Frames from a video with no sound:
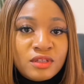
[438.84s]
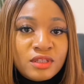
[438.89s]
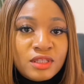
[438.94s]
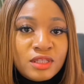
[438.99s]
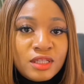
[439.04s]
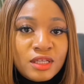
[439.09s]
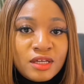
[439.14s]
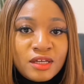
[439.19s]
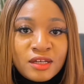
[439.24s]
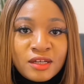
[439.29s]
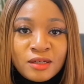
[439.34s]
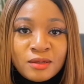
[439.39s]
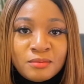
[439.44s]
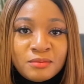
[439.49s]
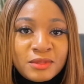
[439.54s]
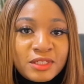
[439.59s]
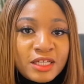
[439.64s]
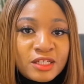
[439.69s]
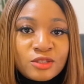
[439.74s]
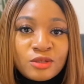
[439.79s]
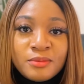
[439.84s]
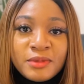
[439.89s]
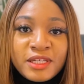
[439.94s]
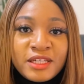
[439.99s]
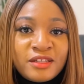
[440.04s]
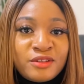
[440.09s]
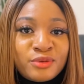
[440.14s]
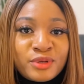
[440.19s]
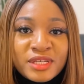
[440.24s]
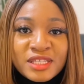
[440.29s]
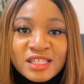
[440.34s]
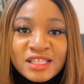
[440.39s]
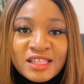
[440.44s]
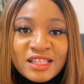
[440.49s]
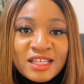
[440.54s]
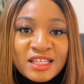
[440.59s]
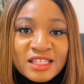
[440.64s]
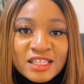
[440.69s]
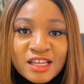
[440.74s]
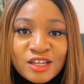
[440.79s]
there are so many crazy
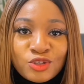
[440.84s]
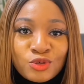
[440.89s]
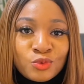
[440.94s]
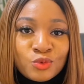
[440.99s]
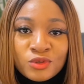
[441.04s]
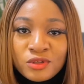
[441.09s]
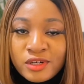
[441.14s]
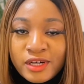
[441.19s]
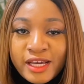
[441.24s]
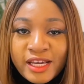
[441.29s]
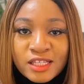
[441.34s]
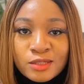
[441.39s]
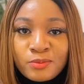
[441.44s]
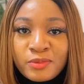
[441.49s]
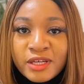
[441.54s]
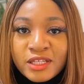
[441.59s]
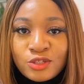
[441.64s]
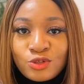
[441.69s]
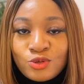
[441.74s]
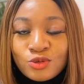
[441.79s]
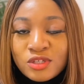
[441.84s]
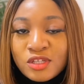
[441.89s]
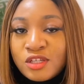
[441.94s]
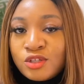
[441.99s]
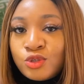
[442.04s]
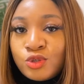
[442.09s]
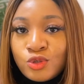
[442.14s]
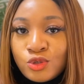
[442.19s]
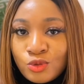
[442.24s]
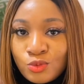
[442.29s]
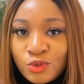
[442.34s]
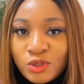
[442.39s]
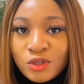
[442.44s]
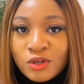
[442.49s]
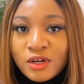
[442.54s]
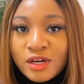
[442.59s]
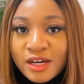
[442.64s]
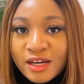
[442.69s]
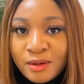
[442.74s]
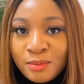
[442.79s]
things that you wouldn't expect users to do with
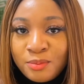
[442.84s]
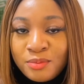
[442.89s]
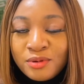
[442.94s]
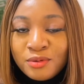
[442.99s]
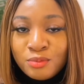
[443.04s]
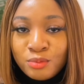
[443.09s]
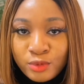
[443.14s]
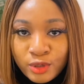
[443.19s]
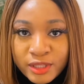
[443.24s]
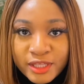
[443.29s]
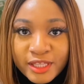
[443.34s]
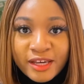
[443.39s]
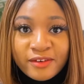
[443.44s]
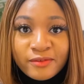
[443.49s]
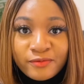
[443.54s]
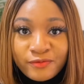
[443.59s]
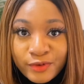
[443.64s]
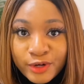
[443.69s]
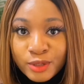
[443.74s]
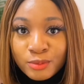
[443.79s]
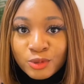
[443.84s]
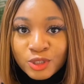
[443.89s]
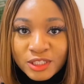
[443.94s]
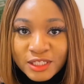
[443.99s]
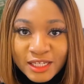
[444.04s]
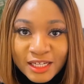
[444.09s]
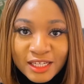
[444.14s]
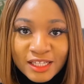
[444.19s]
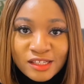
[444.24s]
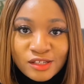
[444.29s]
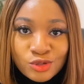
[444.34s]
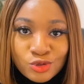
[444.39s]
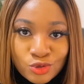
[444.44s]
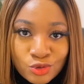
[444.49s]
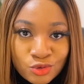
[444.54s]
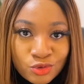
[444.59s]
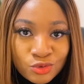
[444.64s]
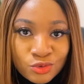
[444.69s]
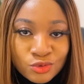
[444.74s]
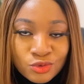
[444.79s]
your app, but they are very much likely to
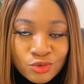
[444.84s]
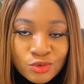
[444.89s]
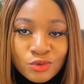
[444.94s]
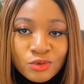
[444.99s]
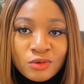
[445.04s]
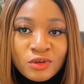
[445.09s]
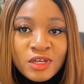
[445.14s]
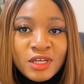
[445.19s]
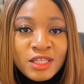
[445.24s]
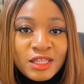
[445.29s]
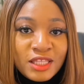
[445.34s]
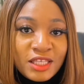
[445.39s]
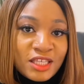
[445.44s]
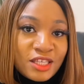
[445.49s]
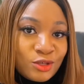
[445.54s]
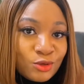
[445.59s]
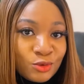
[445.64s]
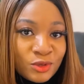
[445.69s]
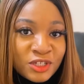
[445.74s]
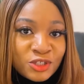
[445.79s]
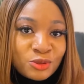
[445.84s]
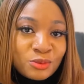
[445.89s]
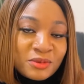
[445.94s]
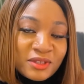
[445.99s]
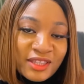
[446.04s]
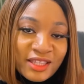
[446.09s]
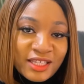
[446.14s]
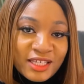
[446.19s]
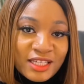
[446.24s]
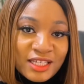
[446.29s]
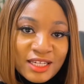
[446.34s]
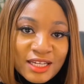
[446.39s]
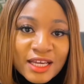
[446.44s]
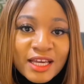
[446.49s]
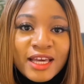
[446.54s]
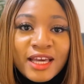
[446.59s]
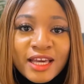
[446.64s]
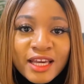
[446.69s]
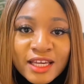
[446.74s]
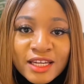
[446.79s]
do. So the QA should be thinking
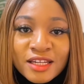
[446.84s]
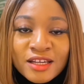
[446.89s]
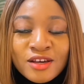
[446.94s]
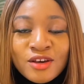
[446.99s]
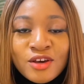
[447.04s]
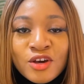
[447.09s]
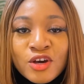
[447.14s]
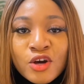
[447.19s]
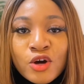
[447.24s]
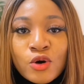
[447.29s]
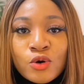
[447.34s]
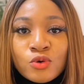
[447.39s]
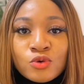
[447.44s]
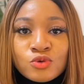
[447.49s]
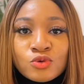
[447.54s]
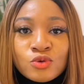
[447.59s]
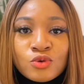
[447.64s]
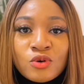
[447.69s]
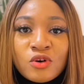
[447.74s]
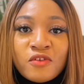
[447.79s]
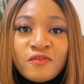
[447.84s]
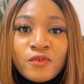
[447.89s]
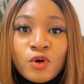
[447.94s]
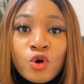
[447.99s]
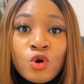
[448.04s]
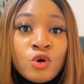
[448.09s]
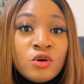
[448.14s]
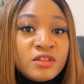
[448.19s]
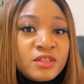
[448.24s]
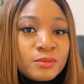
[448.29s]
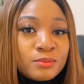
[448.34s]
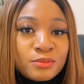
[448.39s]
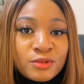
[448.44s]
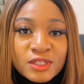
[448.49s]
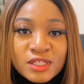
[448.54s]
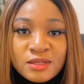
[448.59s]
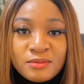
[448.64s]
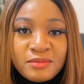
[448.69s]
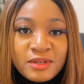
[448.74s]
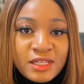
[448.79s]
ahead also of all the
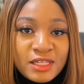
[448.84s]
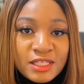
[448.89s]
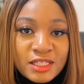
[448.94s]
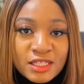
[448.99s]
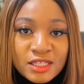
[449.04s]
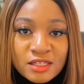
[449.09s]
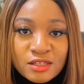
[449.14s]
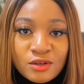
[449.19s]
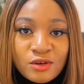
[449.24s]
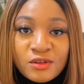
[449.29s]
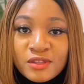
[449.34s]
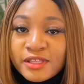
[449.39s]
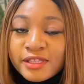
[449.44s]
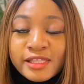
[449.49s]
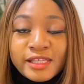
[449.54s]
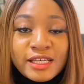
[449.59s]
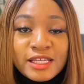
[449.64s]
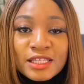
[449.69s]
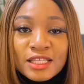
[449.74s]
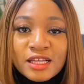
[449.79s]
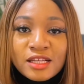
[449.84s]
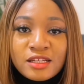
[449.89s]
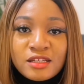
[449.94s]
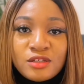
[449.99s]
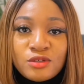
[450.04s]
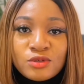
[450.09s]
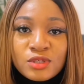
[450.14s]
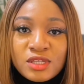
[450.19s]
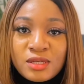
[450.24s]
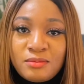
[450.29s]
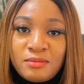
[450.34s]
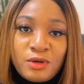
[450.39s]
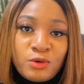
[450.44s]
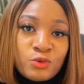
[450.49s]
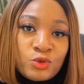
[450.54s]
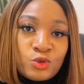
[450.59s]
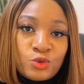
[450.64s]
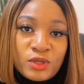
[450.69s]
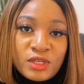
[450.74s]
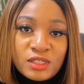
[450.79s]
possibilities, all the things that the user may
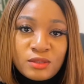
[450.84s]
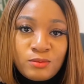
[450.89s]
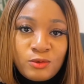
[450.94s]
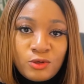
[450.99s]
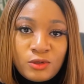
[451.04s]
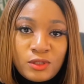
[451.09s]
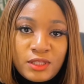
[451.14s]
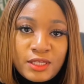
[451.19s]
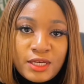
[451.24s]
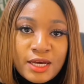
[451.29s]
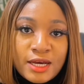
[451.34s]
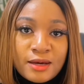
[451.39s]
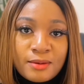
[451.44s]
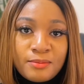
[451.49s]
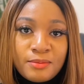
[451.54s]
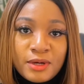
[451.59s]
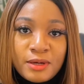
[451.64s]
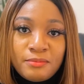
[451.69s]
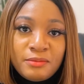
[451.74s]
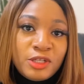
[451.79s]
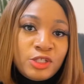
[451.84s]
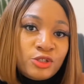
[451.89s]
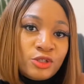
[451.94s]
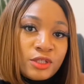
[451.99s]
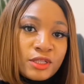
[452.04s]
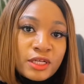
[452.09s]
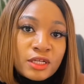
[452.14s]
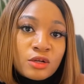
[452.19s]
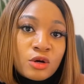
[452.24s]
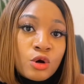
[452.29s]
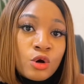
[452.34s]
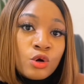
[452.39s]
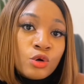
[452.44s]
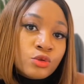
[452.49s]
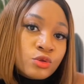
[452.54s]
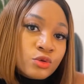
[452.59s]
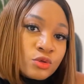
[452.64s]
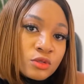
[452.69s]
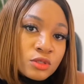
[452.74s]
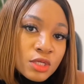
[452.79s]
want to explore on the app, and make sure that all
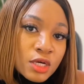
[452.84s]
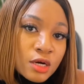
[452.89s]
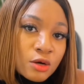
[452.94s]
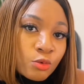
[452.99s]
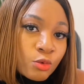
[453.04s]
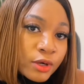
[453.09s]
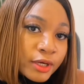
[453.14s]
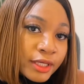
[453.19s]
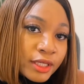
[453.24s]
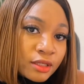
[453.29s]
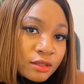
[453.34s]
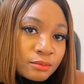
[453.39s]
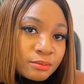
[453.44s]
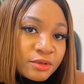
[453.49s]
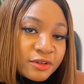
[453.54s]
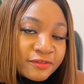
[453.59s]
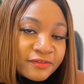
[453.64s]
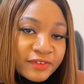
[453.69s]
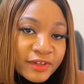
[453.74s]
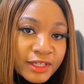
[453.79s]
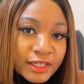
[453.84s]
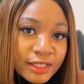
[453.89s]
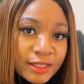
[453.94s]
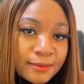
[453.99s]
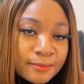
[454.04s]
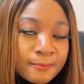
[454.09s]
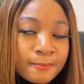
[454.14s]
those are working perfectly.